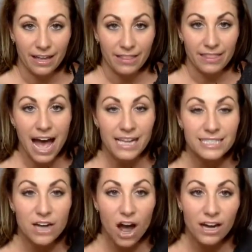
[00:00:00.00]
That's
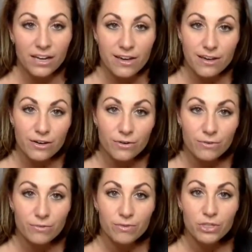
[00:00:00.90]
not
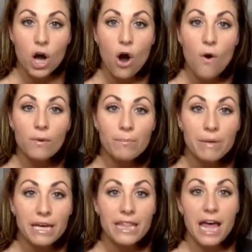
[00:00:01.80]
you. Don't
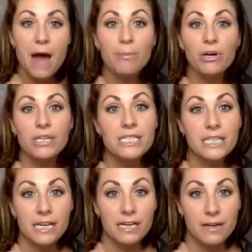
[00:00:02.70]
be that
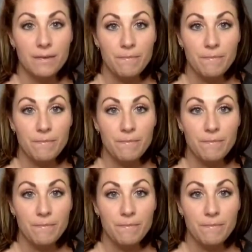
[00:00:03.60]
person.